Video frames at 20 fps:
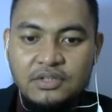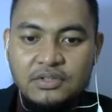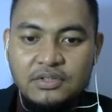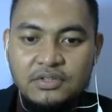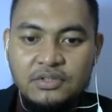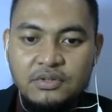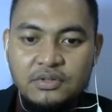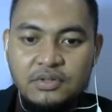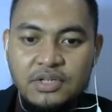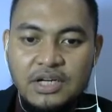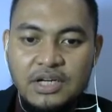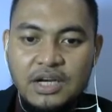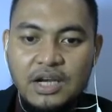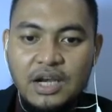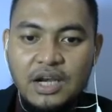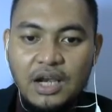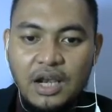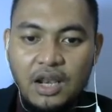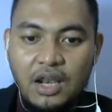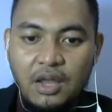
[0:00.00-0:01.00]
through the
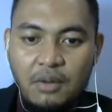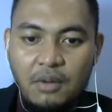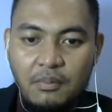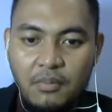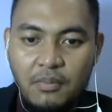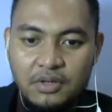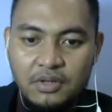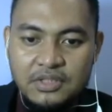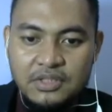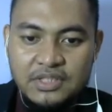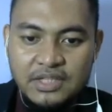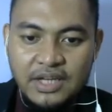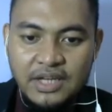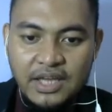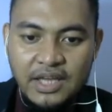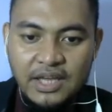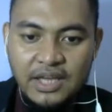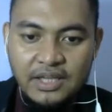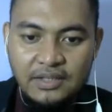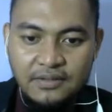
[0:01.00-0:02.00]
Lombok
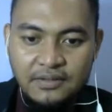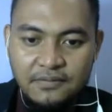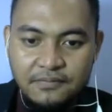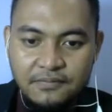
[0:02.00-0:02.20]
Strait.